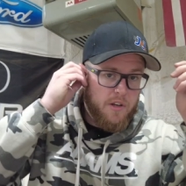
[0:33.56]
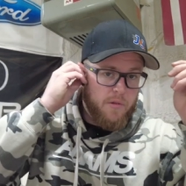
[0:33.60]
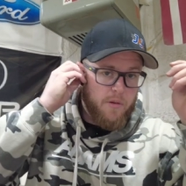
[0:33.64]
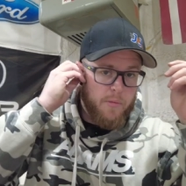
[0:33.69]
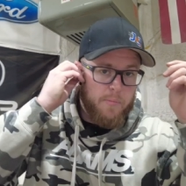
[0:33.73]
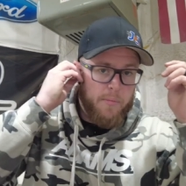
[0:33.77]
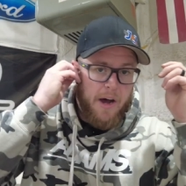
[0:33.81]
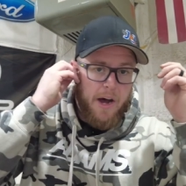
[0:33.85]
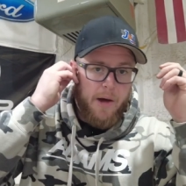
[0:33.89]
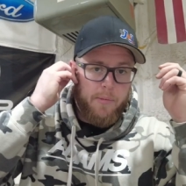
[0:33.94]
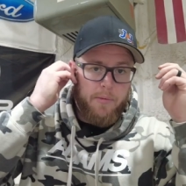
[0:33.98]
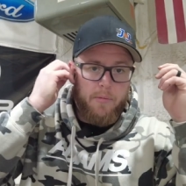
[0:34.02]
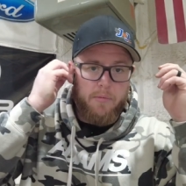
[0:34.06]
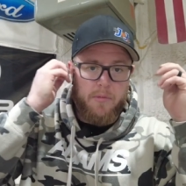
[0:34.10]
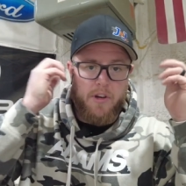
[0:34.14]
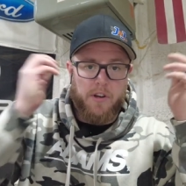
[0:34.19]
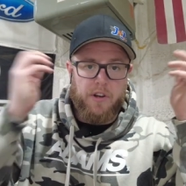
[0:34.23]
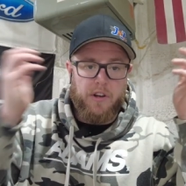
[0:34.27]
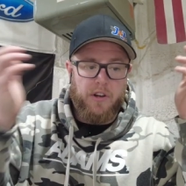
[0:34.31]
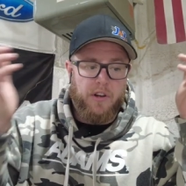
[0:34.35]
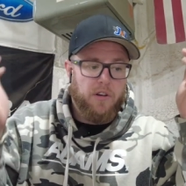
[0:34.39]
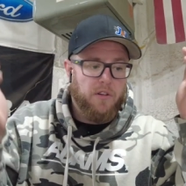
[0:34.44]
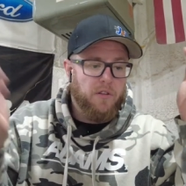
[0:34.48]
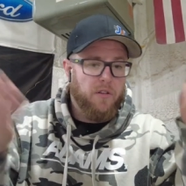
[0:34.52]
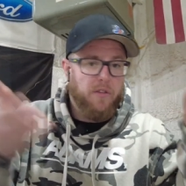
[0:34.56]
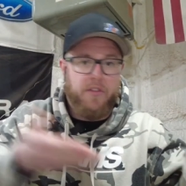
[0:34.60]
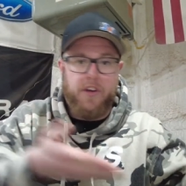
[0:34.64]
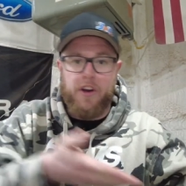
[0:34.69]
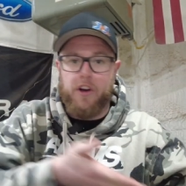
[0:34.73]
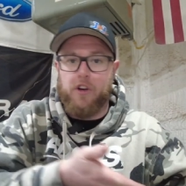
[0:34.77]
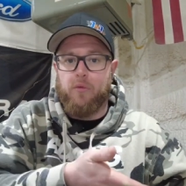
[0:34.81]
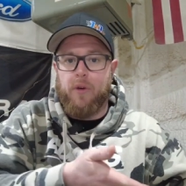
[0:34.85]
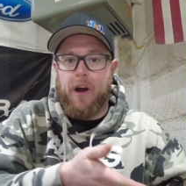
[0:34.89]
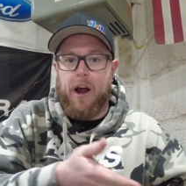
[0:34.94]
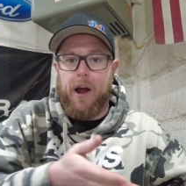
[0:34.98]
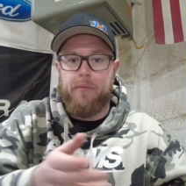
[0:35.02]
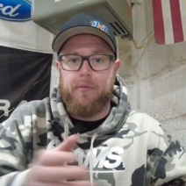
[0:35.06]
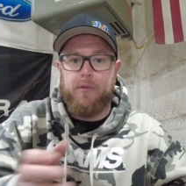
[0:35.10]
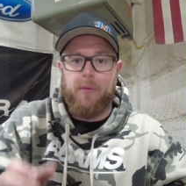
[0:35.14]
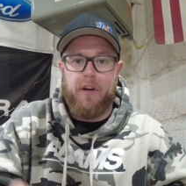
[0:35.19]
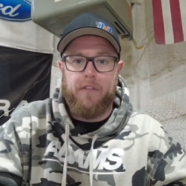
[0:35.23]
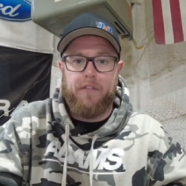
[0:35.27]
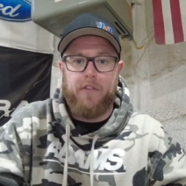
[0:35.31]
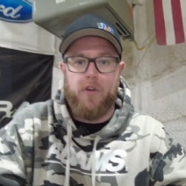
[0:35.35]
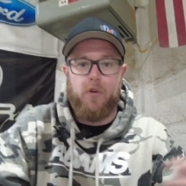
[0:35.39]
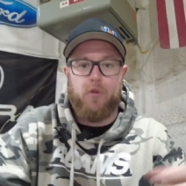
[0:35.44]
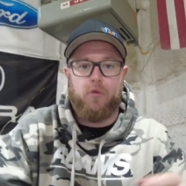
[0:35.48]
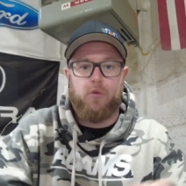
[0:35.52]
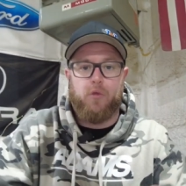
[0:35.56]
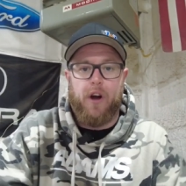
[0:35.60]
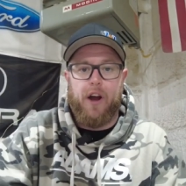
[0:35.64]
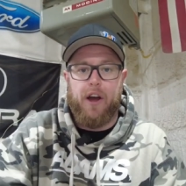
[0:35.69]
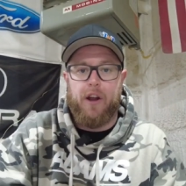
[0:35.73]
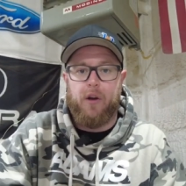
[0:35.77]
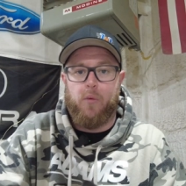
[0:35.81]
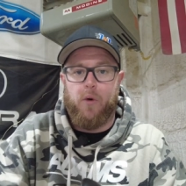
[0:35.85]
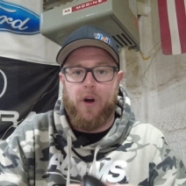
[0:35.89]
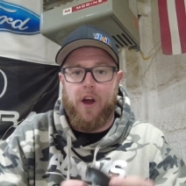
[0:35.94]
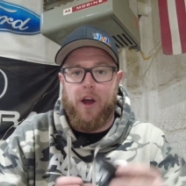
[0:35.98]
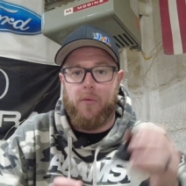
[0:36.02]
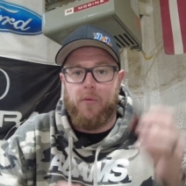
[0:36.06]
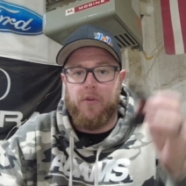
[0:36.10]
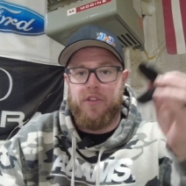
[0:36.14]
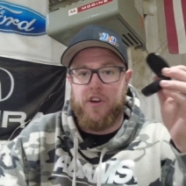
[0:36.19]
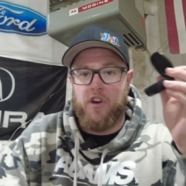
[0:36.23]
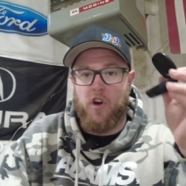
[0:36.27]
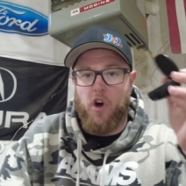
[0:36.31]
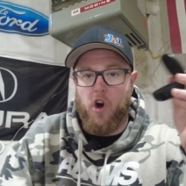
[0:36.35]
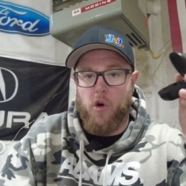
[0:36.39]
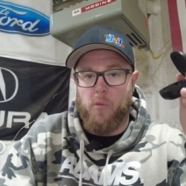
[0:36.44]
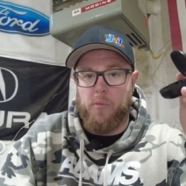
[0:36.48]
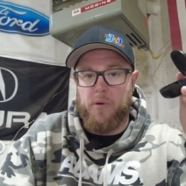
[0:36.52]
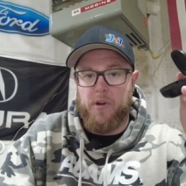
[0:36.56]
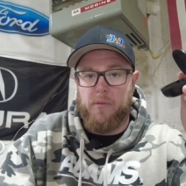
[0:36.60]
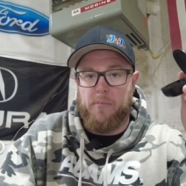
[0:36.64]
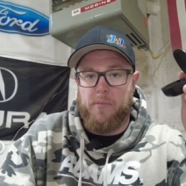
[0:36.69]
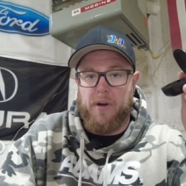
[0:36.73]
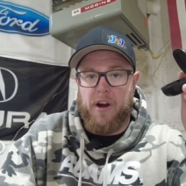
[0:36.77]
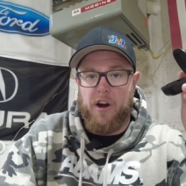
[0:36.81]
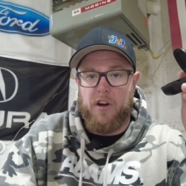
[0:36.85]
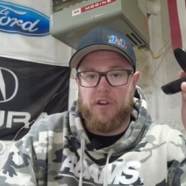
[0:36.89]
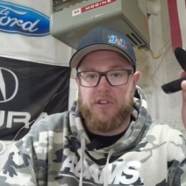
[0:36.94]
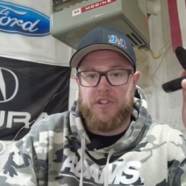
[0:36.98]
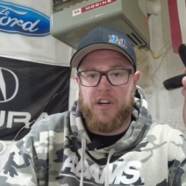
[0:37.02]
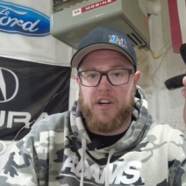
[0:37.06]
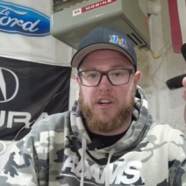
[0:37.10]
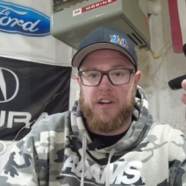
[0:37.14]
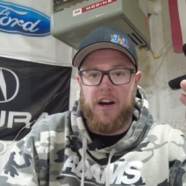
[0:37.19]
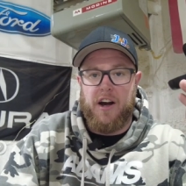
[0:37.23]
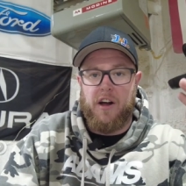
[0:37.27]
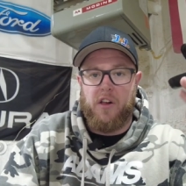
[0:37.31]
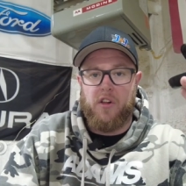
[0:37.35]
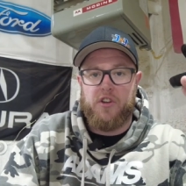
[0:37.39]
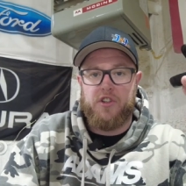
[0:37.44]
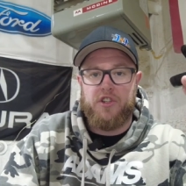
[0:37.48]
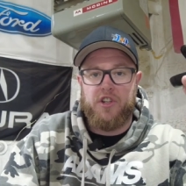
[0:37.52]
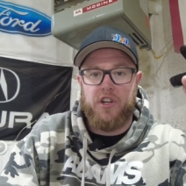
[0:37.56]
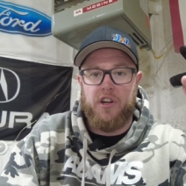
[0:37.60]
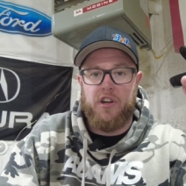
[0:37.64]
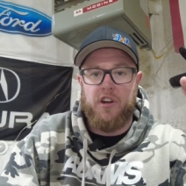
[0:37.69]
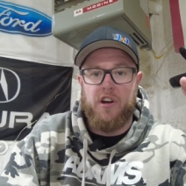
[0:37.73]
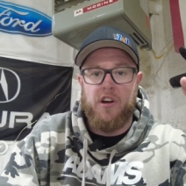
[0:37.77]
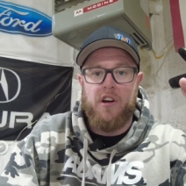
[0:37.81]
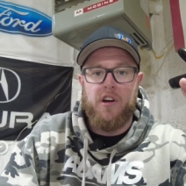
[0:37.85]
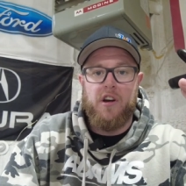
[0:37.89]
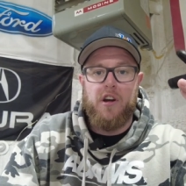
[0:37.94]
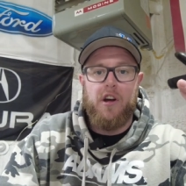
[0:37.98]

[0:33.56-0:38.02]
Let me pop them in here. They grabbed to my phone right away with the open to pair technology.